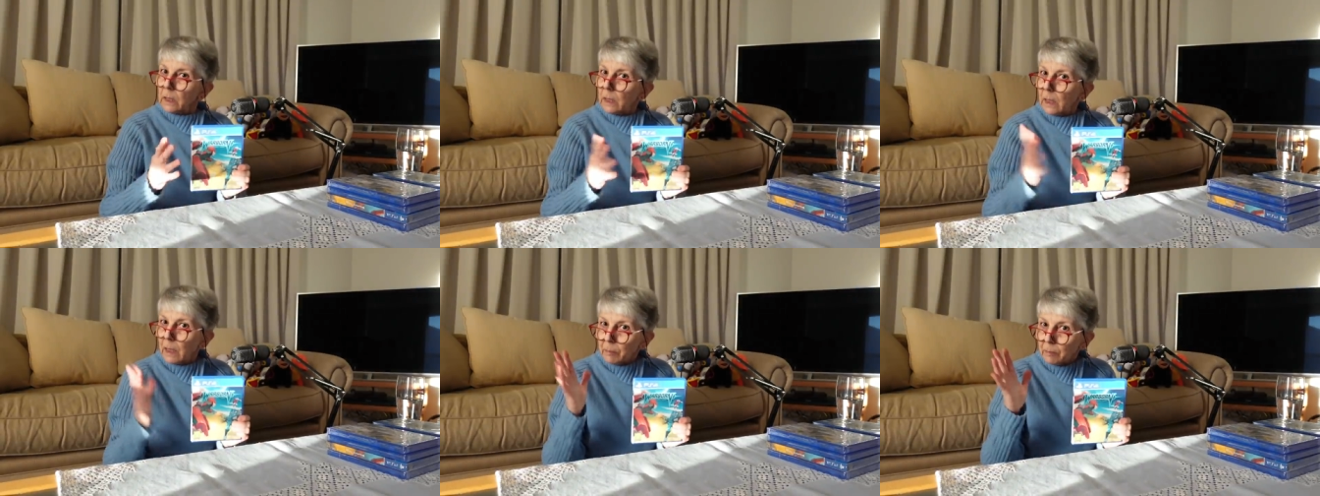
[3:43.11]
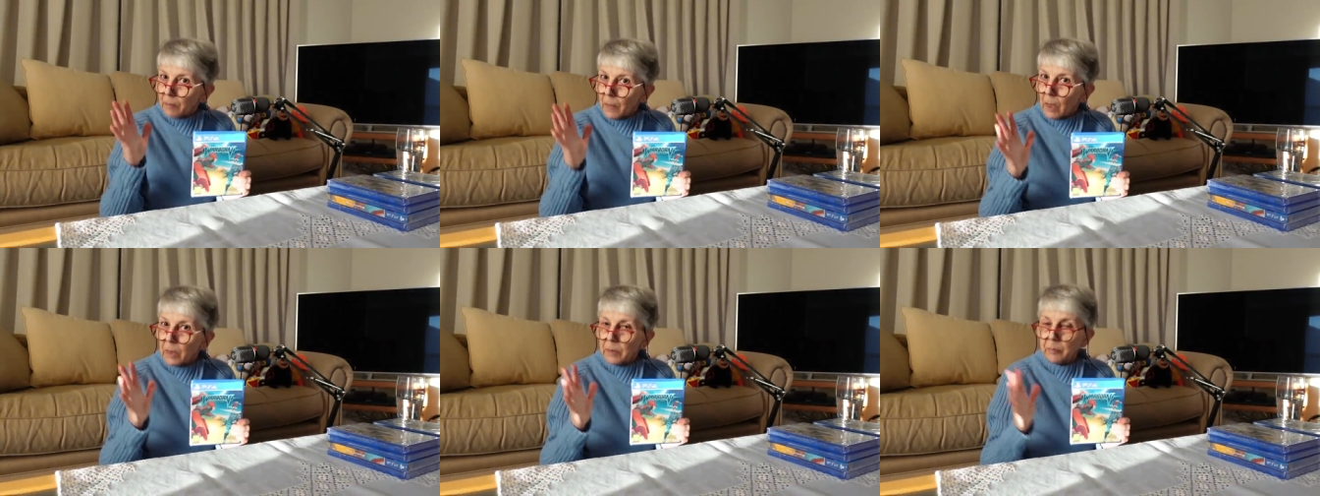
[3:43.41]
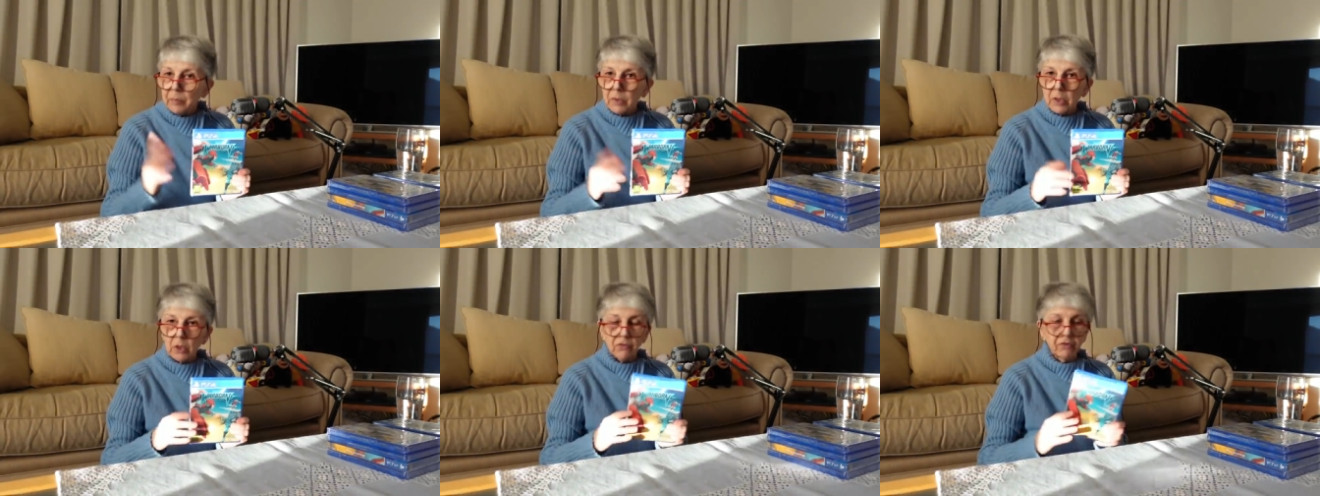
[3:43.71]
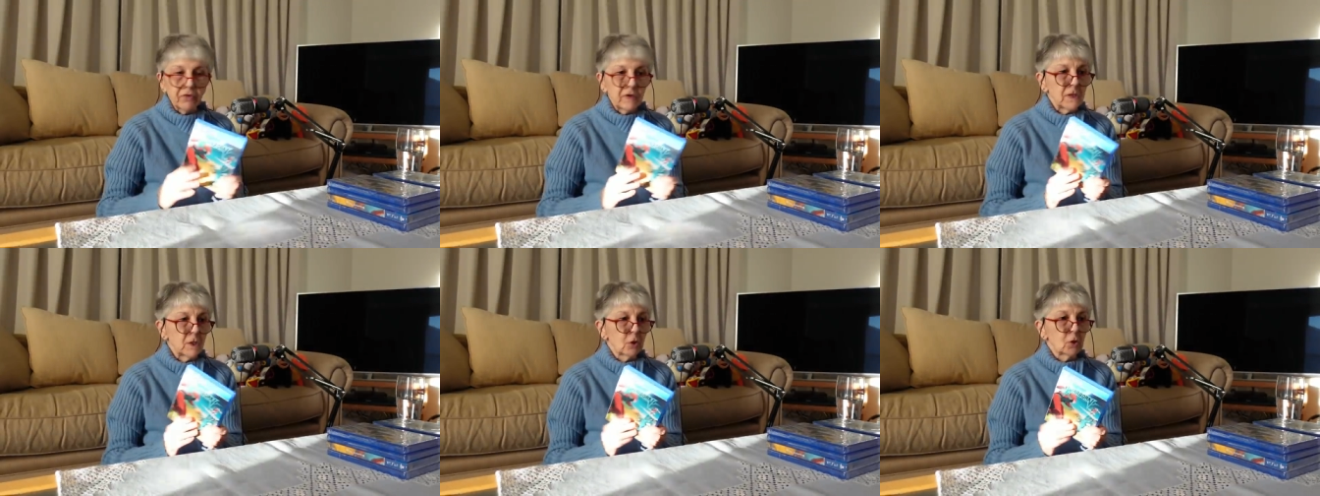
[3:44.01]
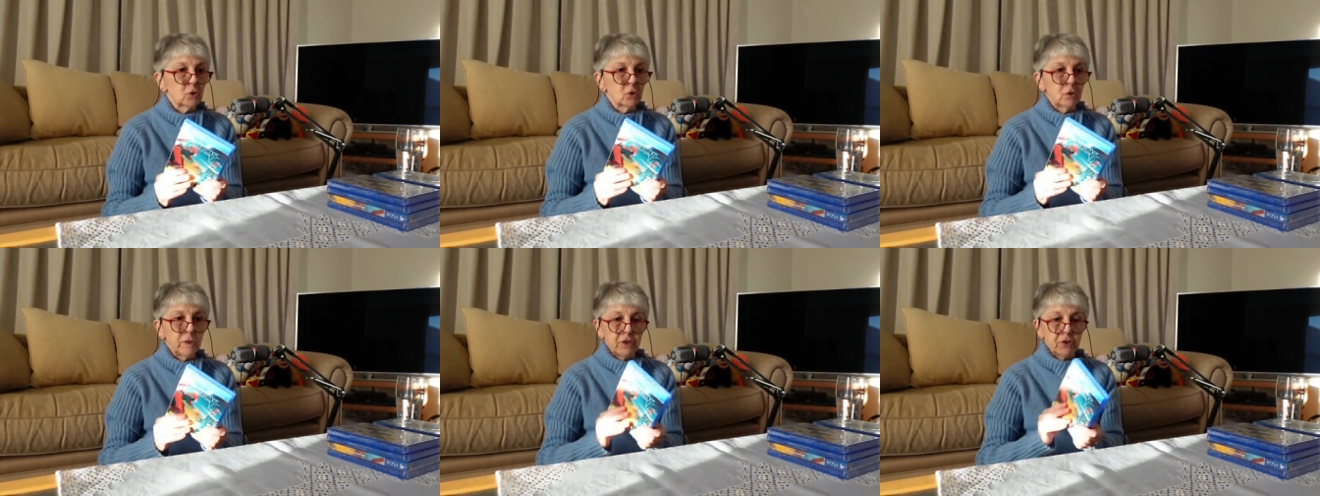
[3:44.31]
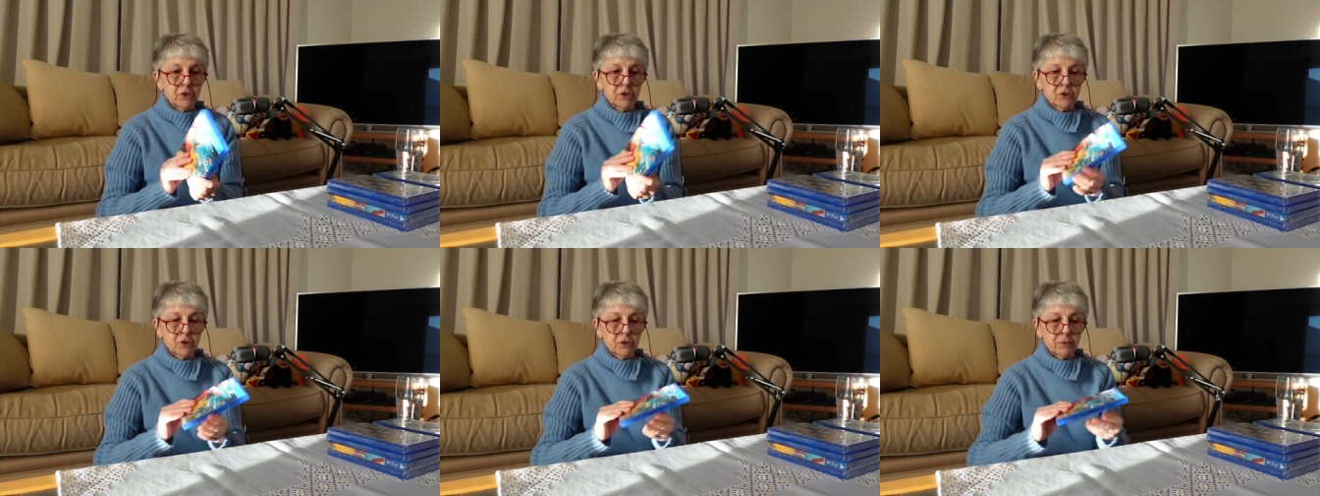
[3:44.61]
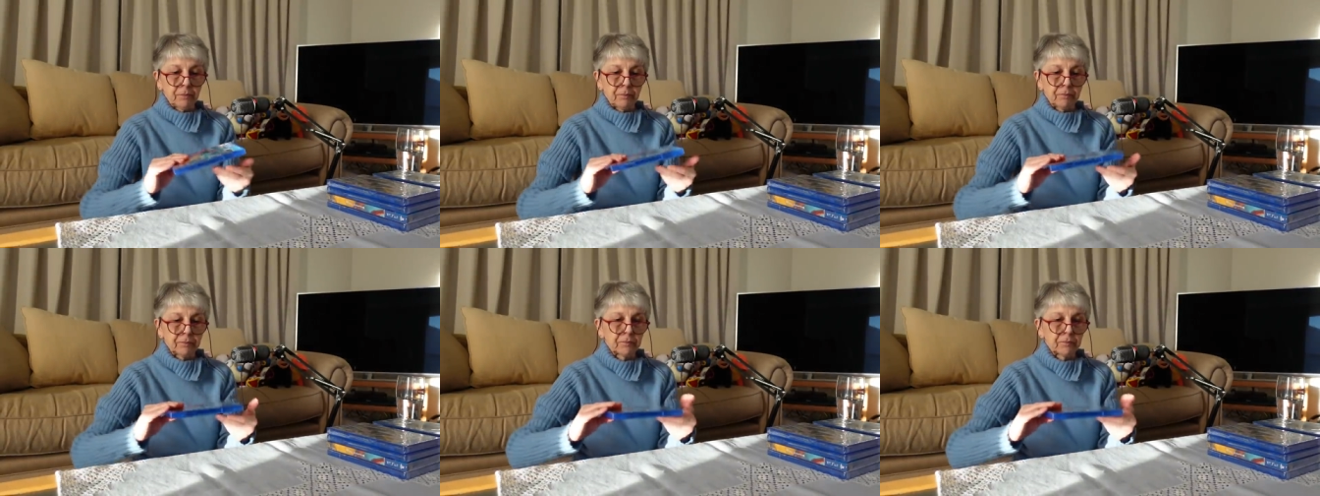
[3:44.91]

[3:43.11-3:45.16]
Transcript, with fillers: that might be of interest.